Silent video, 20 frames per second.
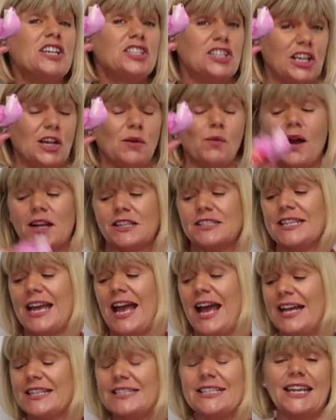Do you want
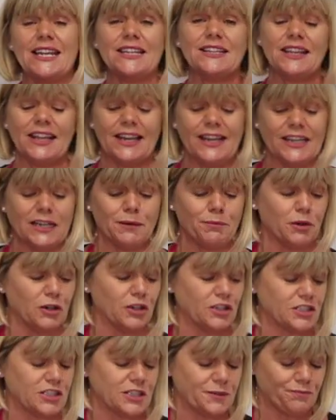to add in the little
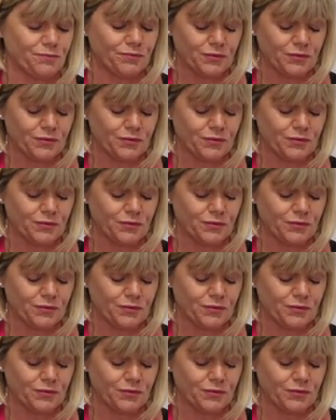bird?